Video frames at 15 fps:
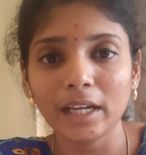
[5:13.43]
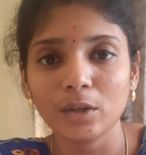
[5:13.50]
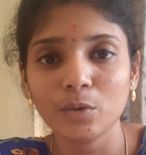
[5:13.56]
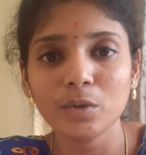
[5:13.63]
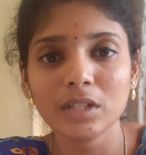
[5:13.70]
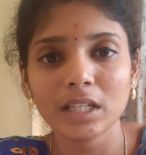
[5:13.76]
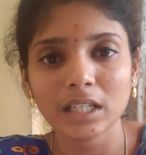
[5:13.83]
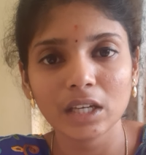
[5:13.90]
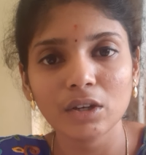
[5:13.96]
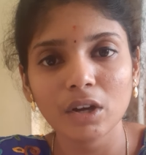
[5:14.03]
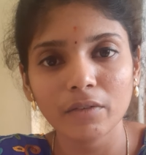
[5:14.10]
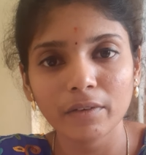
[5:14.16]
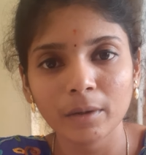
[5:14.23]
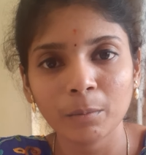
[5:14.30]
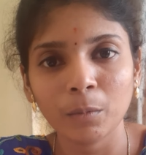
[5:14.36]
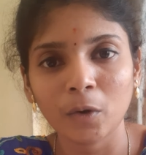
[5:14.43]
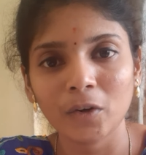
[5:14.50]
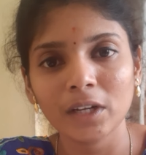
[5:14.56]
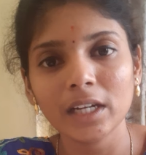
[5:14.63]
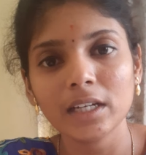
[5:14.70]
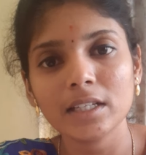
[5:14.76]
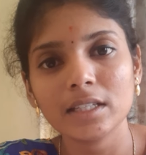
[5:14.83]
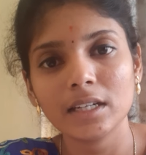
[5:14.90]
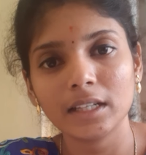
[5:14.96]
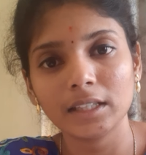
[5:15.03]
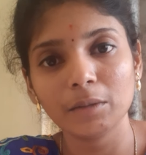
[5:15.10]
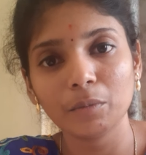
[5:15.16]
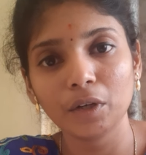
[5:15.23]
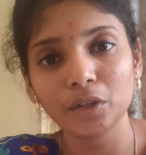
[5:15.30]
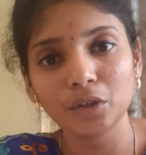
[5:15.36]
Who is the king of our body? It is nothing
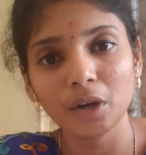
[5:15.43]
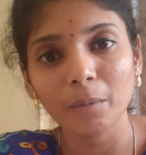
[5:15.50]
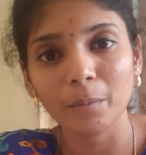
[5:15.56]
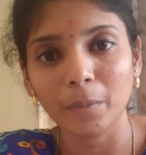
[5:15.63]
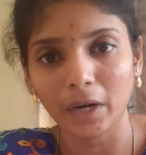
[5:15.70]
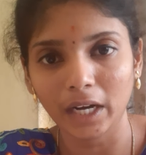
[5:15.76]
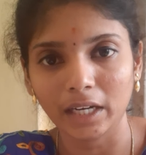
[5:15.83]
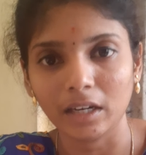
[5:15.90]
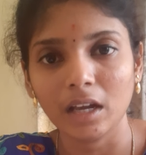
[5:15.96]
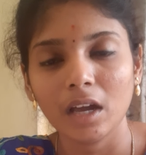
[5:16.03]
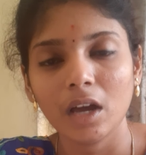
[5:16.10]
but your brain.